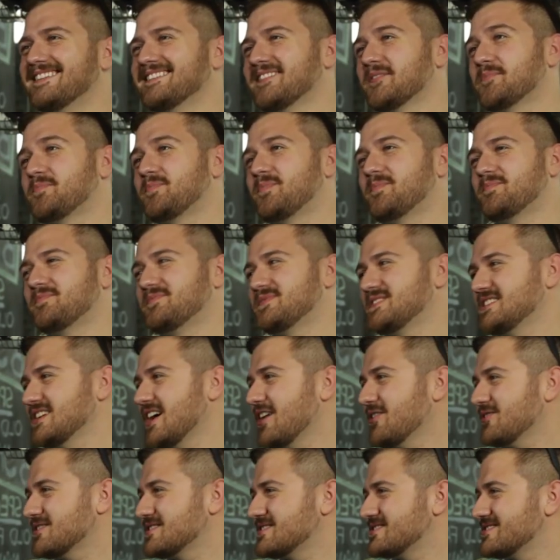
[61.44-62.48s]
The
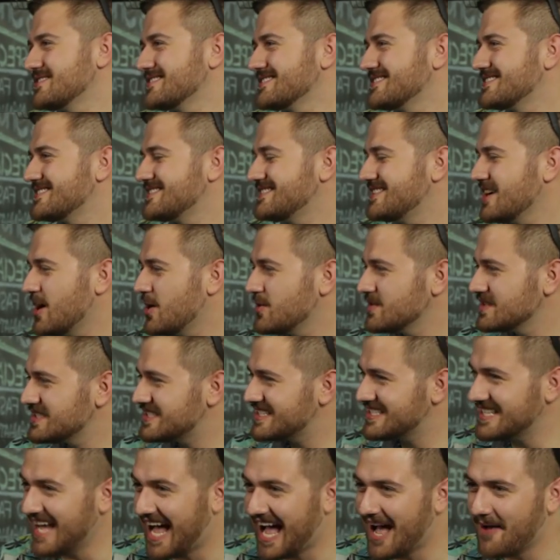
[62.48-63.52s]
jokes just don't
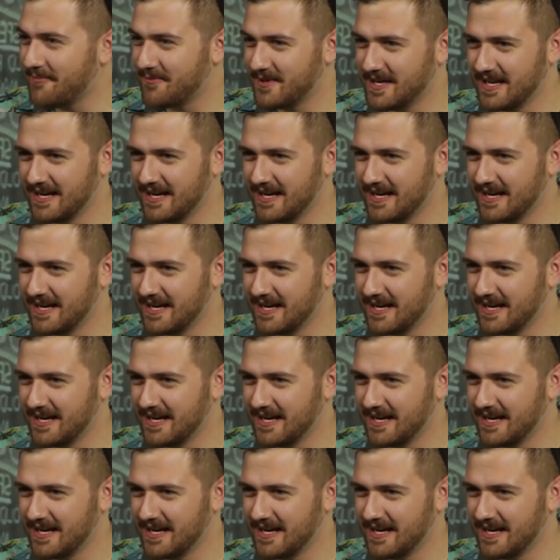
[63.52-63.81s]
stop